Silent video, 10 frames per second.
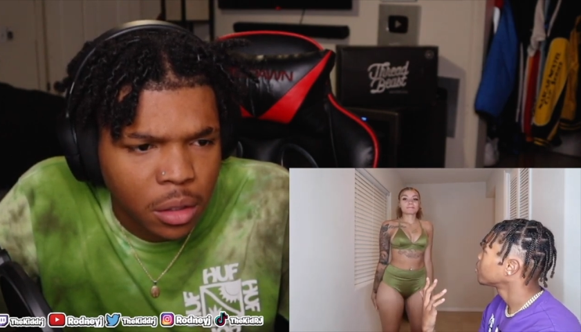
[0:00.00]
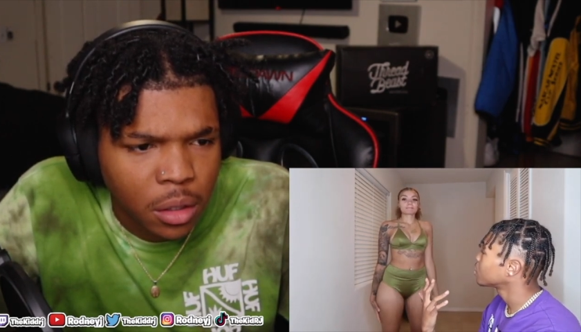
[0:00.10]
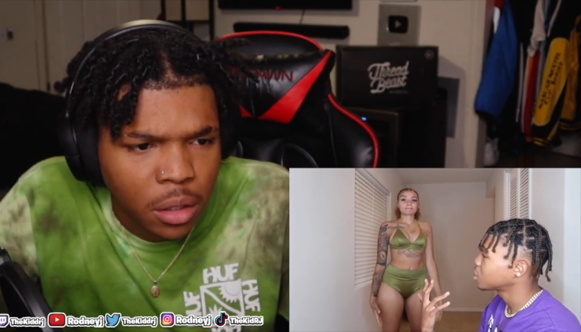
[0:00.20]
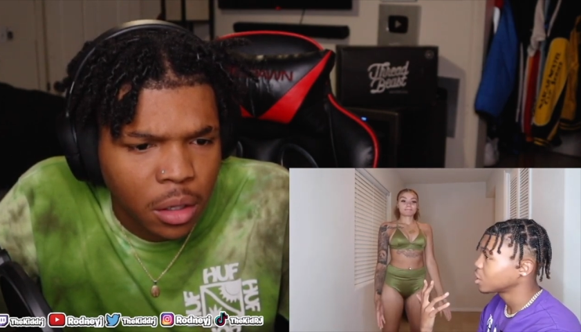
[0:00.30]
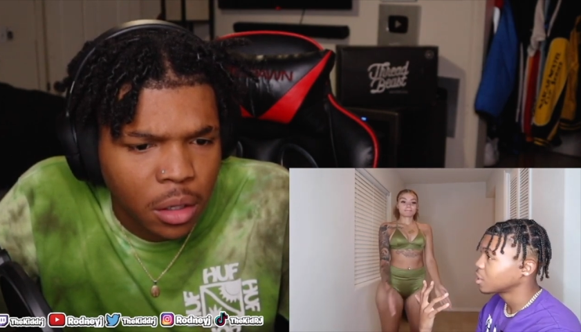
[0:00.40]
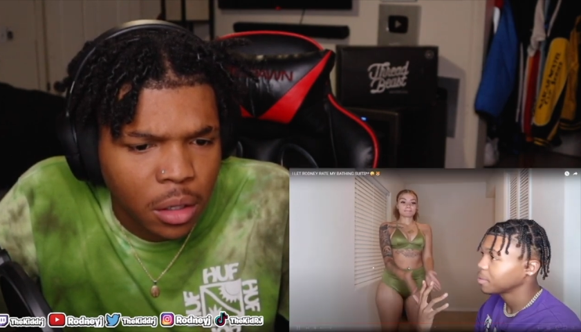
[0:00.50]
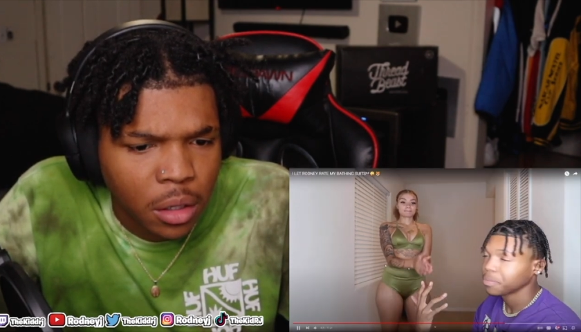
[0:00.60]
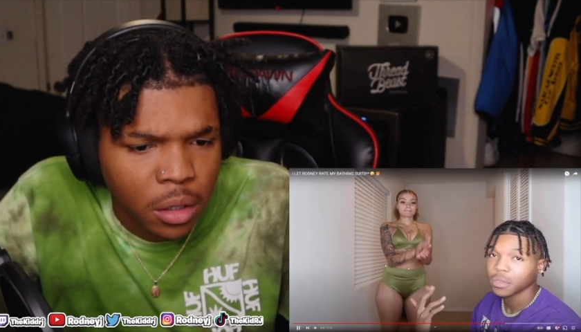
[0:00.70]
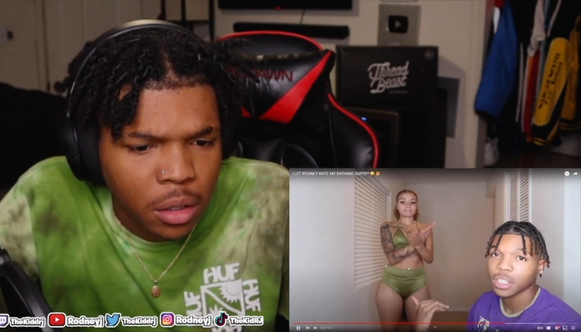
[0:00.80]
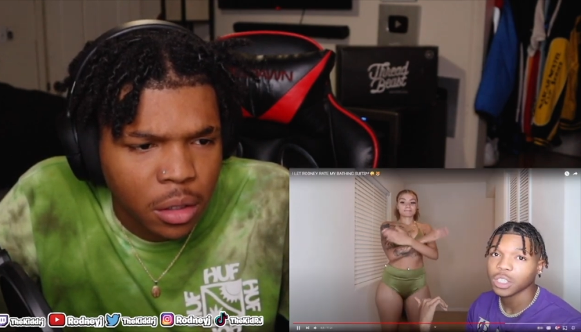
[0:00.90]
Speaker 1: For sure.
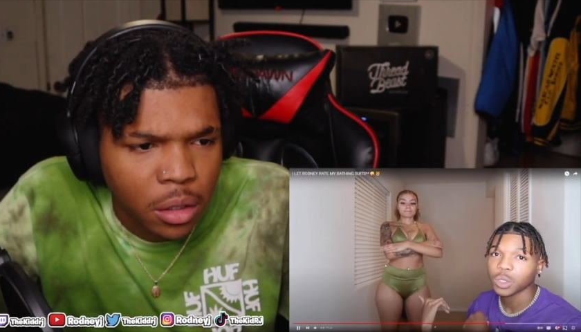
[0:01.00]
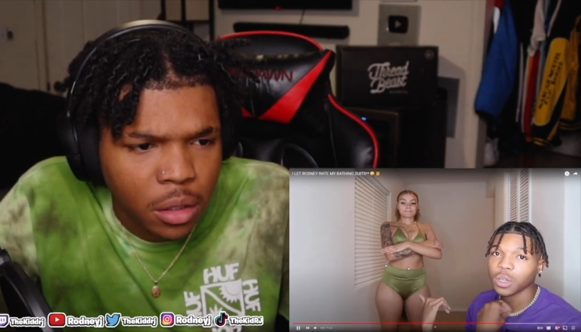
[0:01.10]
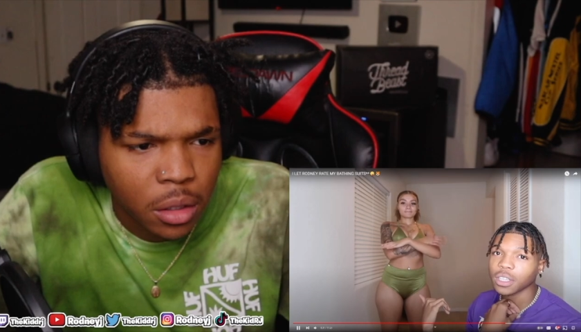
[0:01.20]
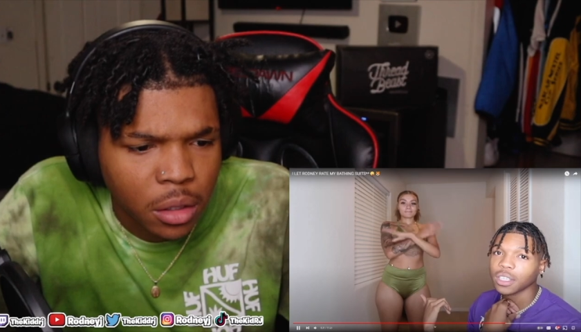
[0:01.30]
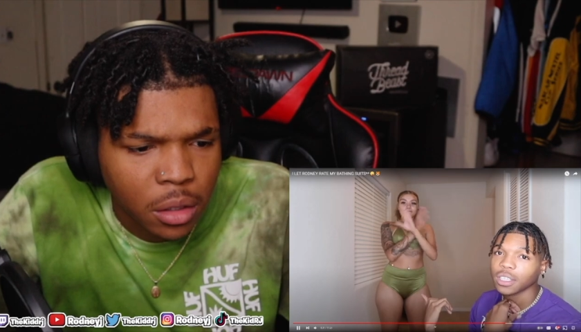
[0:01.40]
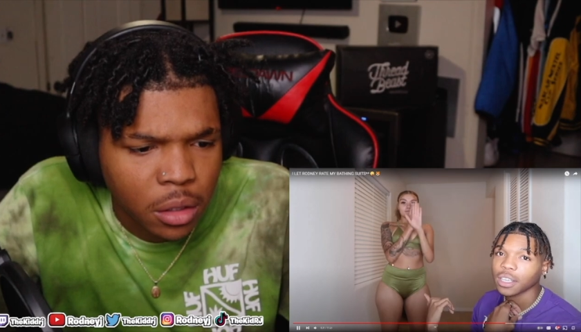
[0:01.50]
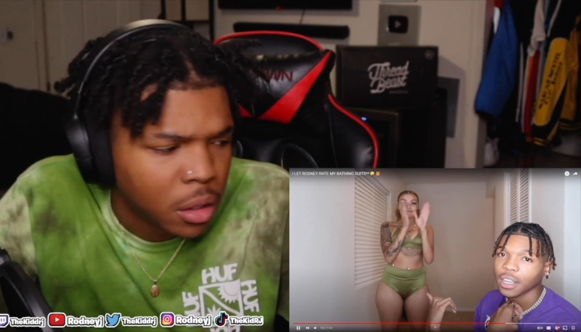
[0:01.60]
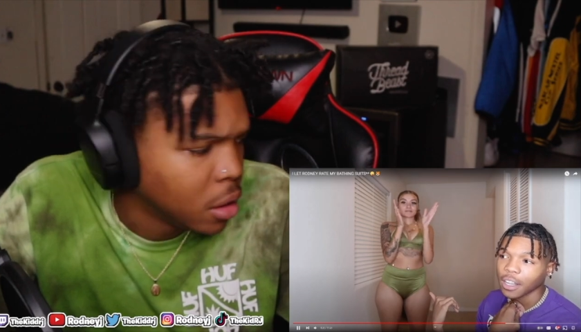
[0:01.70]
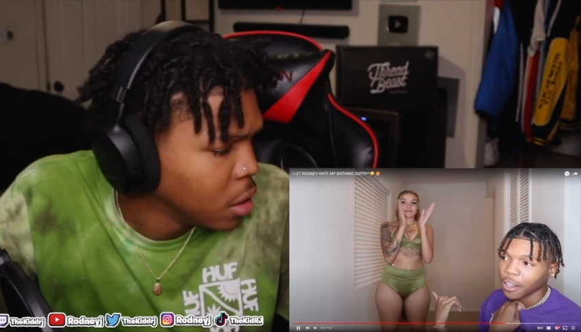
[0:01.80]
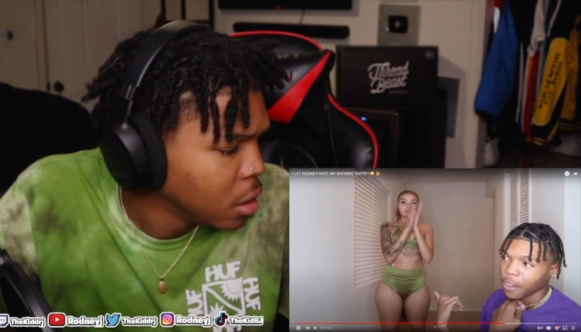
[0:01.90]
This one,
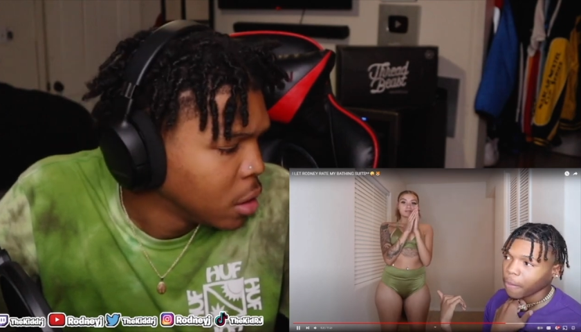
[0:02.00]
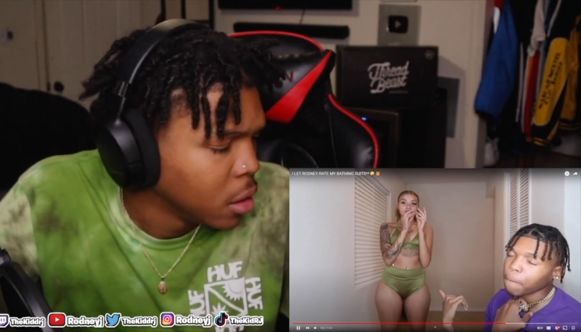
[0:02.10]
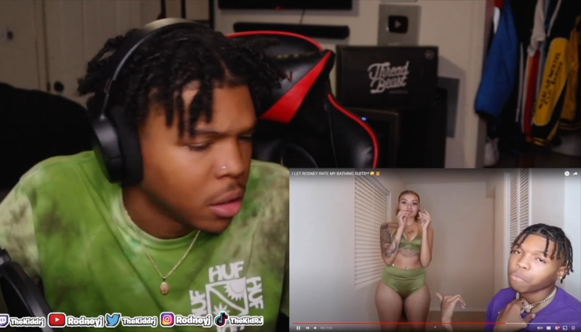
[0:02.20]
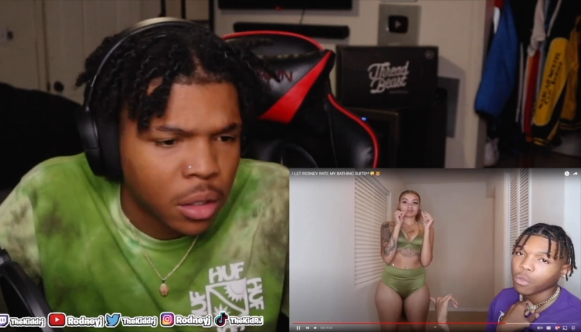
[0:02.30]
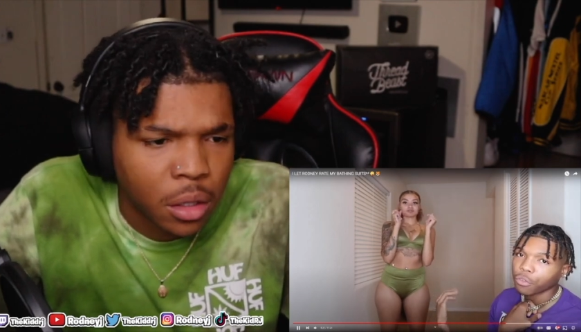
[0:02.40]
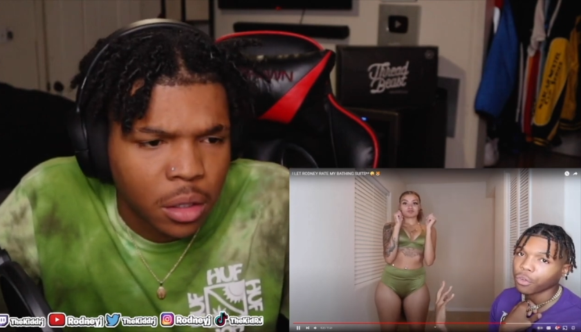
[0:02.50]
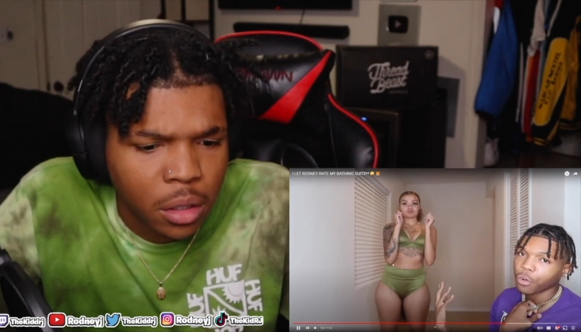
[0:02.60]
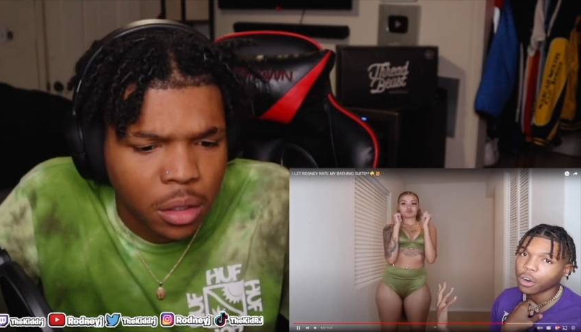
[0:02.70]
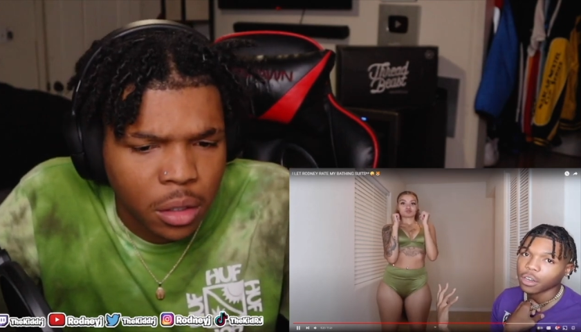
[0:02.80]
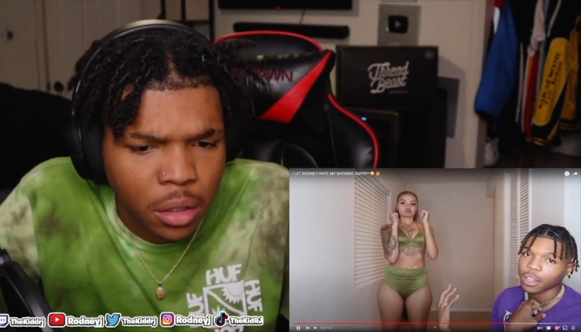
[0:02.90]
a
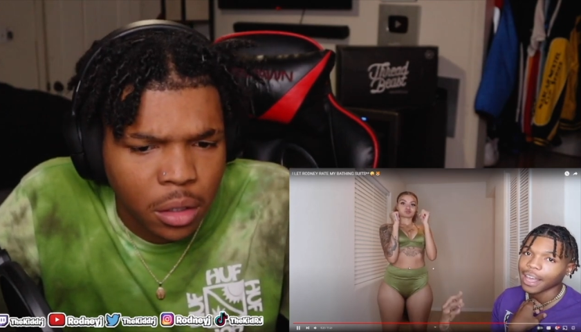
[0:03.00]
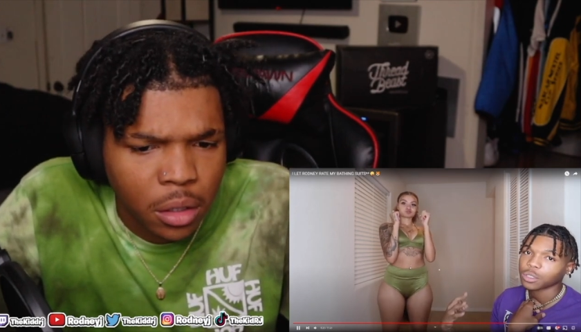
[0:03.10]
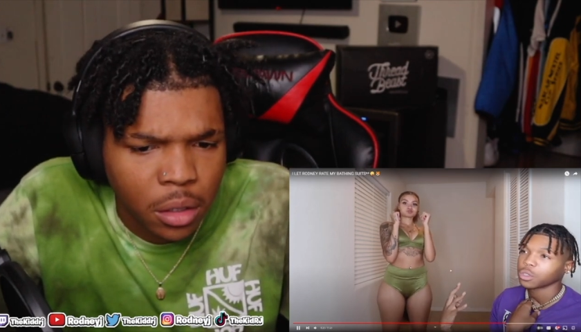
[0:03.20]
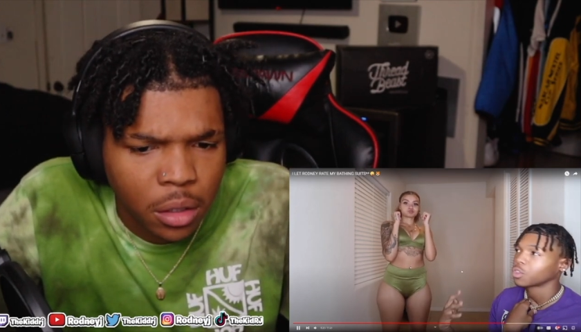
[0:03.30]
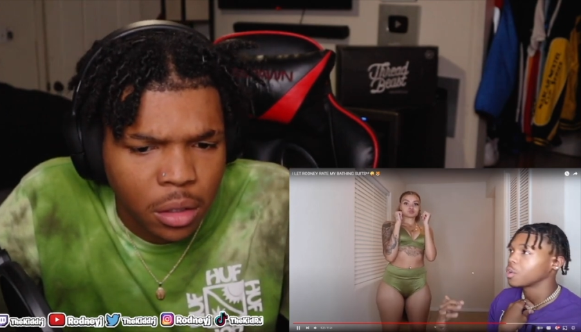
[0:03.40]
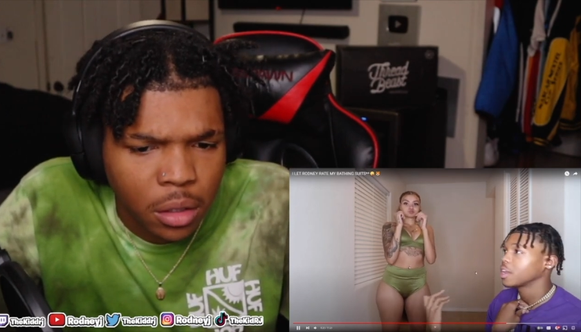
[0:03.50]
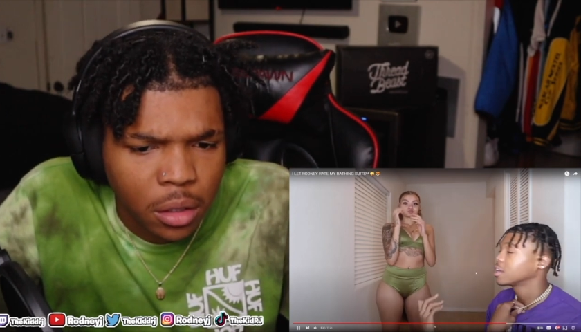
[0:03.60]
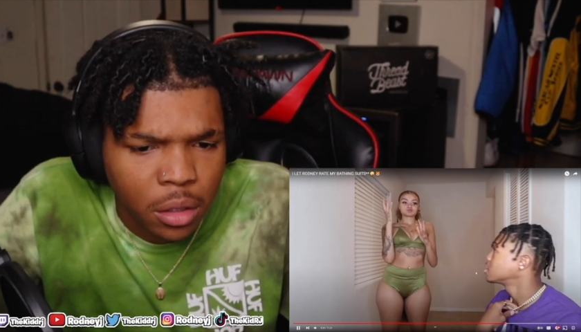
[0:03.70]
four. The last one, three.